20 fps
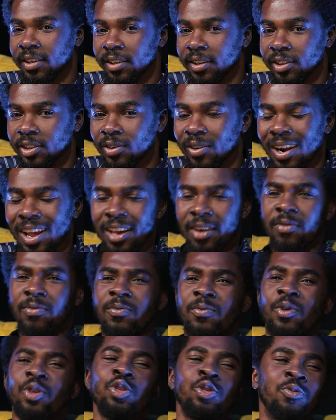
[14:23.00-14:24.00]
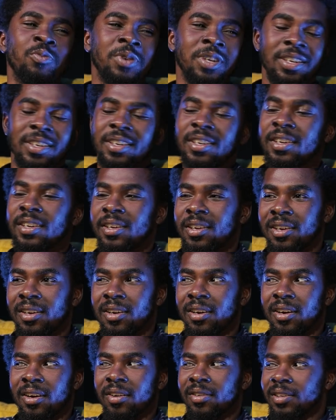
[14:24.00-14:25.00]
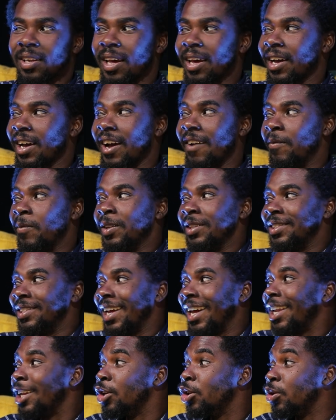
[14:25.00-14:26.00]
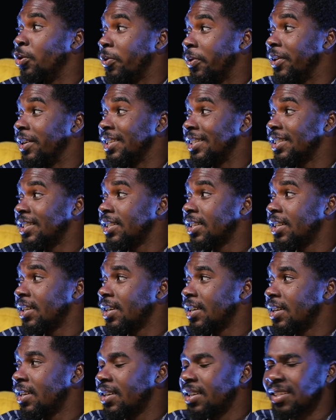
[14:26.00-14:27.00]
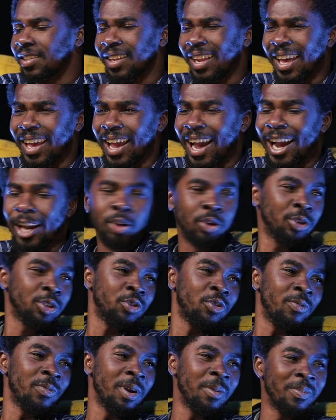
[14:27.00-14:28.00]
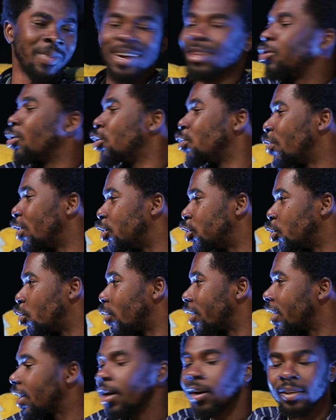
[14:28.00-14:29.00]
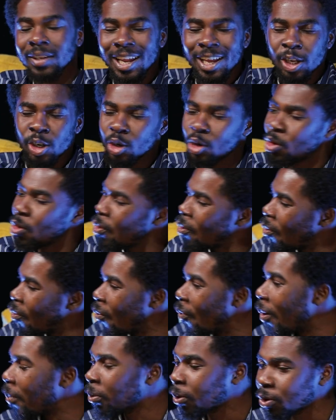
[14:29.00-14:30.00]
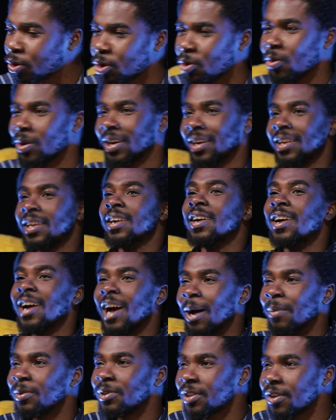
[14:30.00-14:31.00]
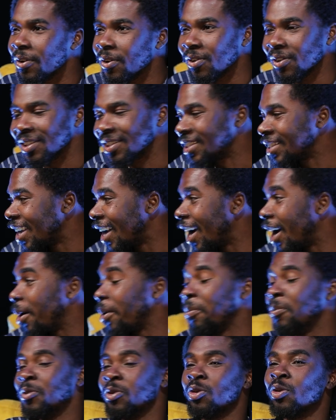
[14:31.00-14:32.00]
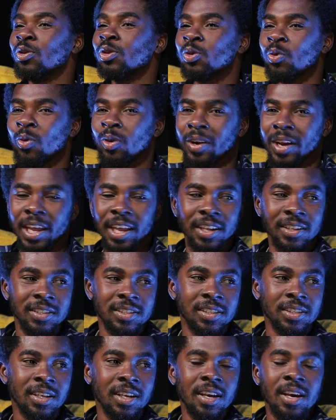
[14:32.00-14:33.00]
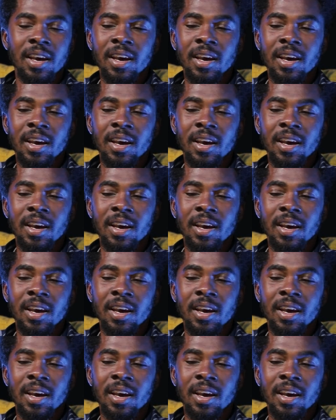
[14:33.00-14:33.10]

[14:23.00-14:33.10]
So she was like, what do you mean? I was like, I've been telling you this. Like, I don't remember. I thought you were joking. Like, no, I'm not joking. I'm serious. I don't want kids.